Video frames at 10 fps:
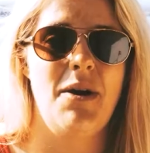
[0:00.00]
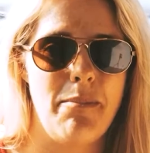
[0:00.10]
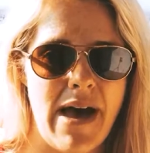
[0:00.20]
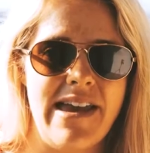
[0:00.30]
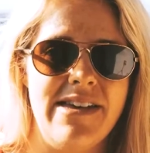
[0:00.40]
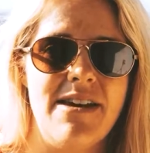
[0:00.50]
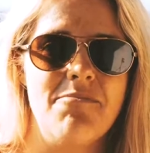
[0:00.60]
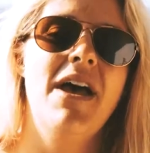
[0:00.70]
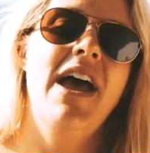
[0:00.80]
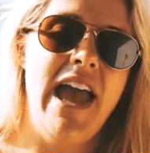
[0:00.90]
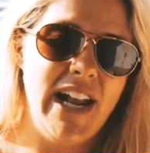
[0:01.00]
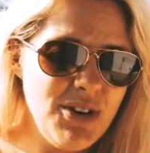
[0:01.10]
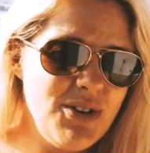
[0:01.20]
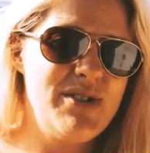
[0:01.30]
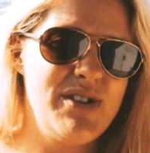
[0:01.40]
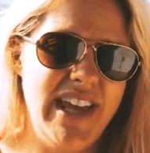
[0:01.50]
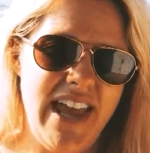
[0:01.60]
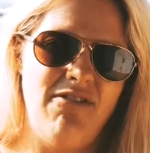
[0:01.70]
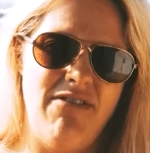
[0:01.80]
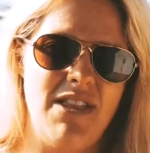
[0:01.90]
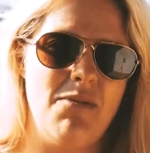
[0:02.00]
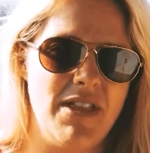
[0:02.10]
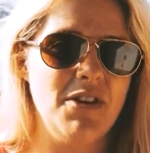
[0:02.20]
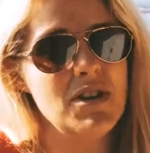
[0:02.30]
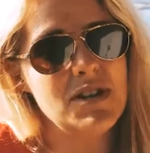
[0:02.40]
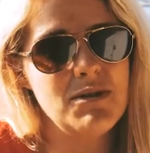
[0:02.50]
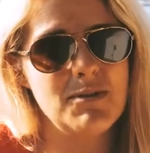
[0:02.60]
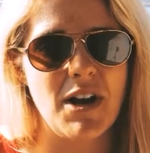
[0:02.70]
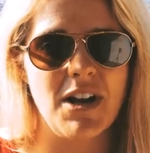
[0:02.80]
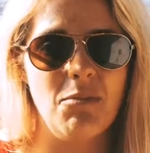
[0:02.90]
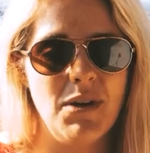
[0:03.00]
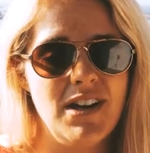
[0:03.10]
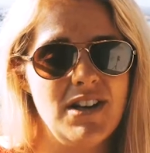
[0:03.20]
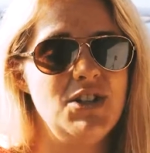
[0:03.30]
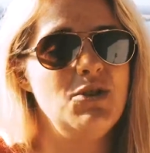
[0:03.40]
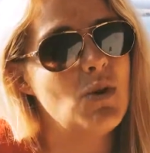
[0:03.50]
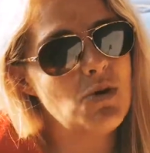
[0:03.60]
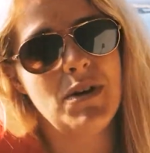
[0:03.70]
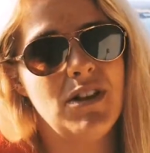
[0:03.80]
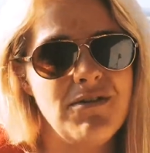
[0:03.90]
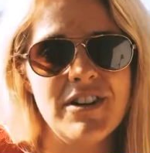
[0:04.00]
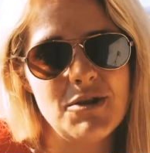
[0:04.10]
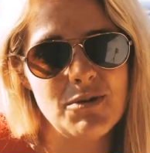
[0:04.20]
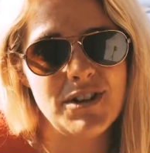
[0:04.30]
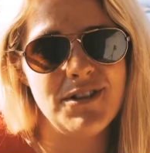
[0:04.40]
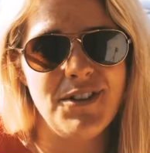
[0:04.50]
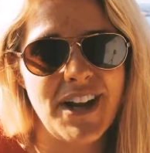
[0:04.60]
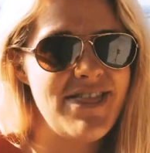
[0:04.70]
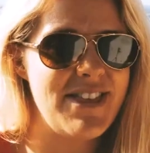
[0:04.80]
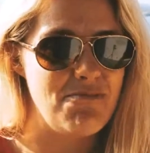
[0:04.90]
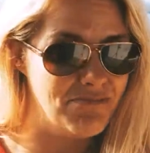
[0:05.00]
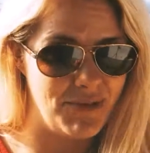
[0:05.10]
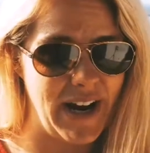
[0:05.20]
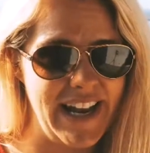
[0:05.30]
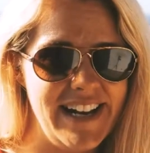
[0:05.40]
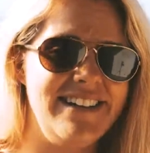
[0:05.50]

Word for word: up buying them. And you usually can find them at the Christmas market because you won't be the first one to forget them, right?